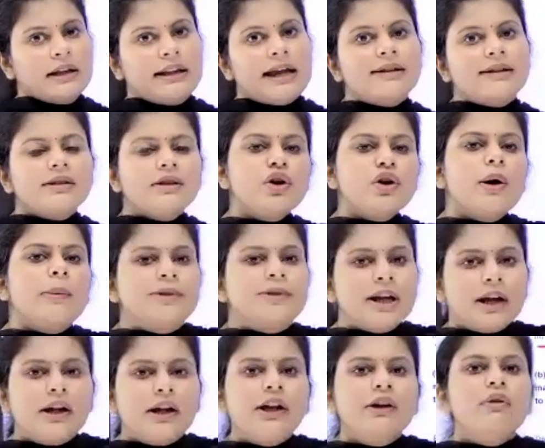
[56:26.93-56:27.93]
That's the
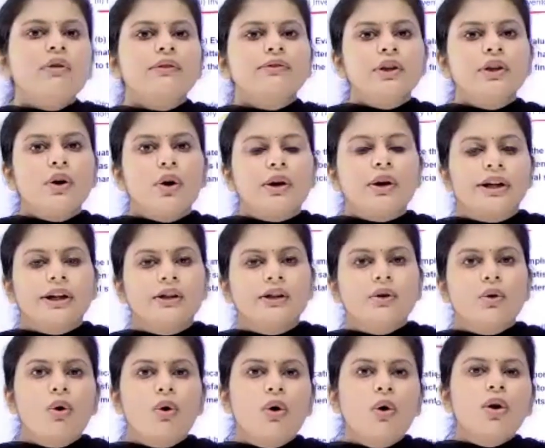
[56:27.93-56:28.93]
objective of the audit.
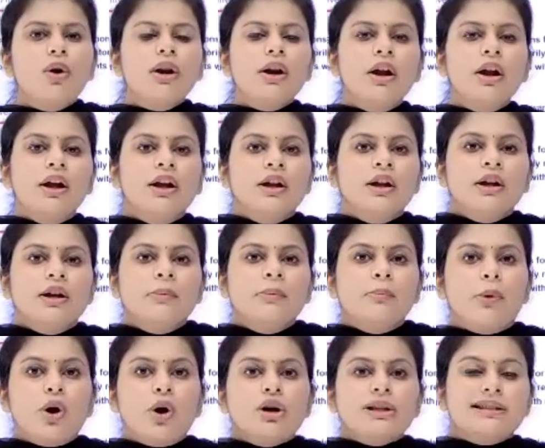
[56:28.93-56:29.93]
The whole
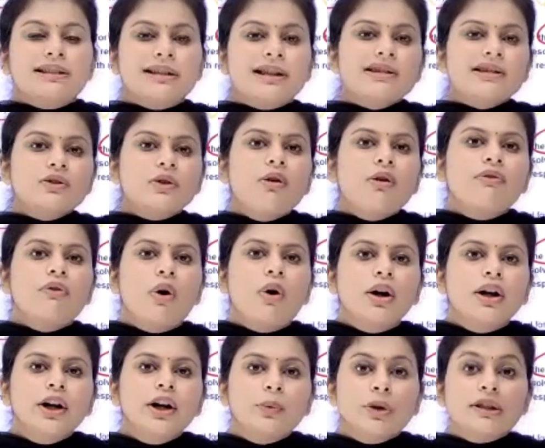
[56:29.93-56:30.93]
process of
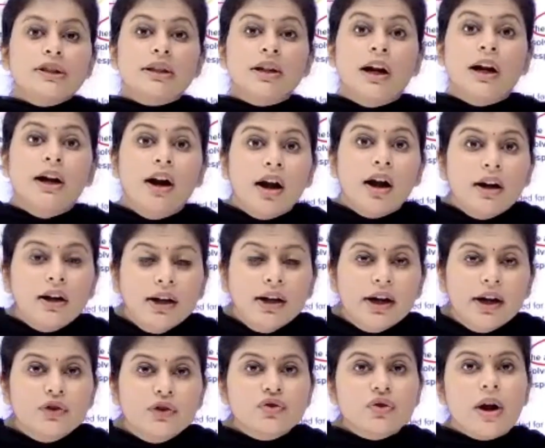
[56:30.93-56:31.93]
audit was
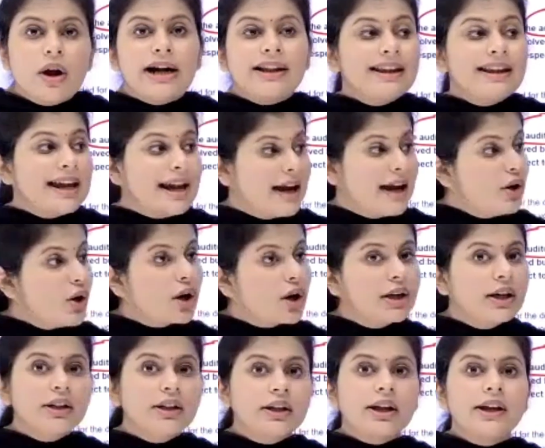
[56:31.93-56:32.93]
conducted. So at the end,
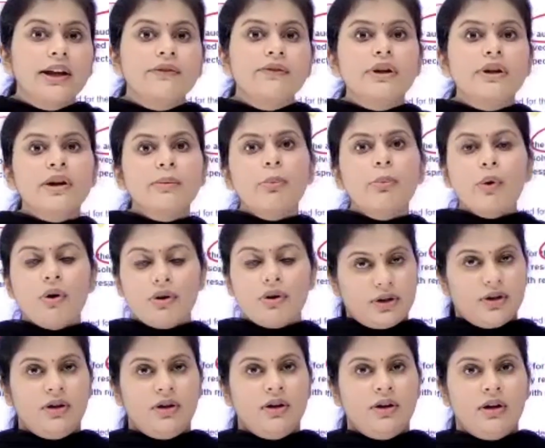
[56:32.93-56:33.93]
auditor gives a report,
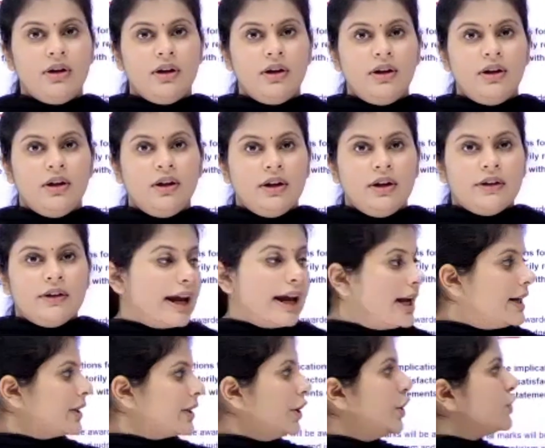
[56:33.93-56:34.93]

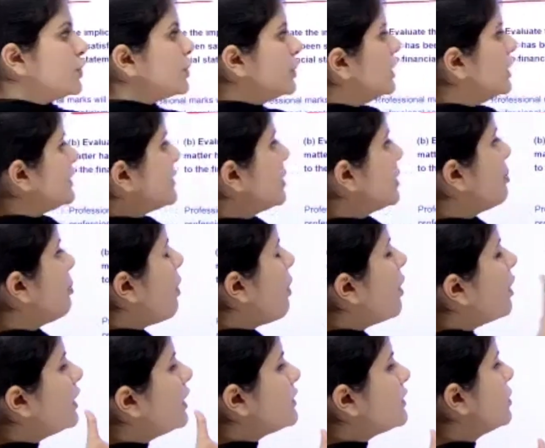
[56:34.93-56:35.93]
right? So this
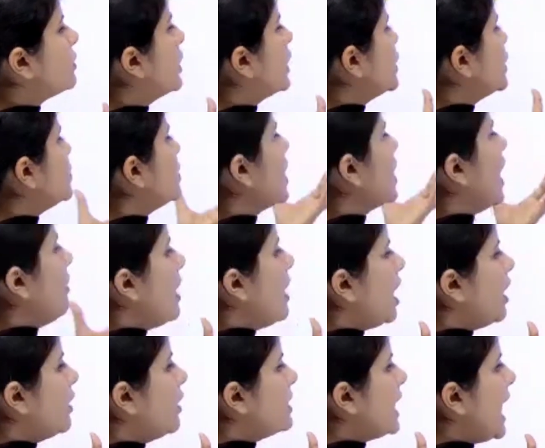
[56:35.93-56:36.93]
report is going to come
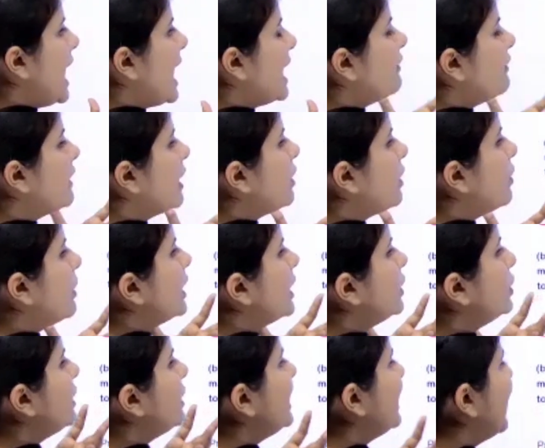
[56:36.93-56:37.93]
out, and we are going
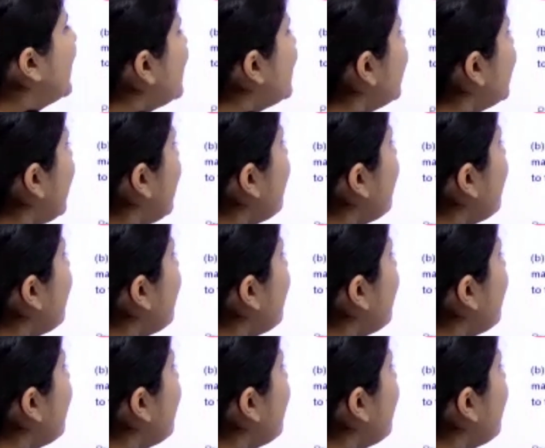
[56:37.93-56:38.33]
to tell